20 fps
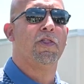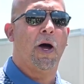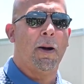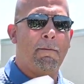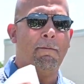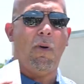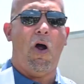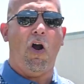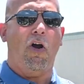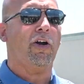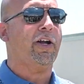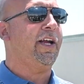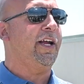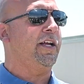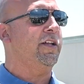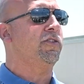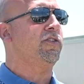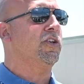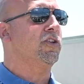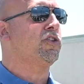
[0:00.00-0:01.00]
The
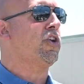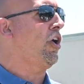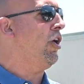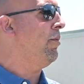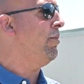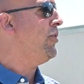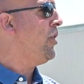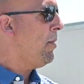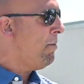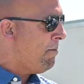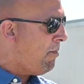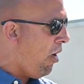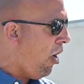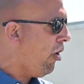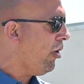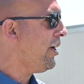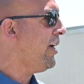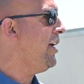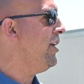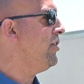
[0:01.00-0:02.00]

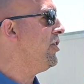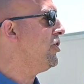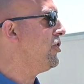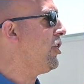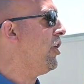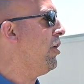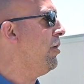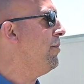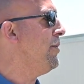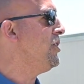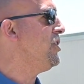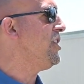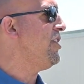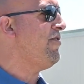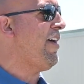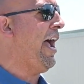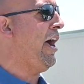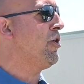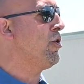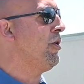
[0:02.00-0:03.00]
market determines the
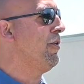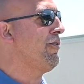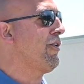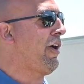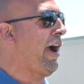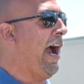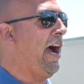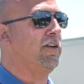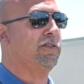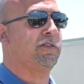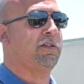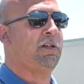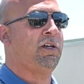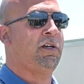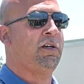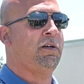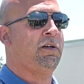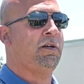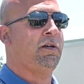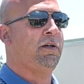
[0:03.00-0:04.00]
value of your house.
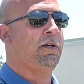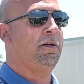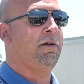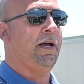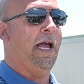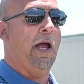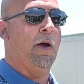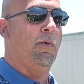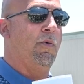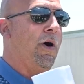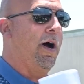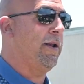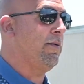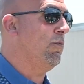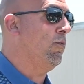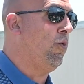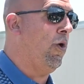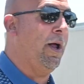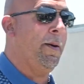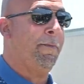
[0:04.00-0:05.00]
And what
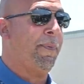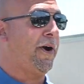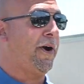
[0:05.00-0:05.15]
one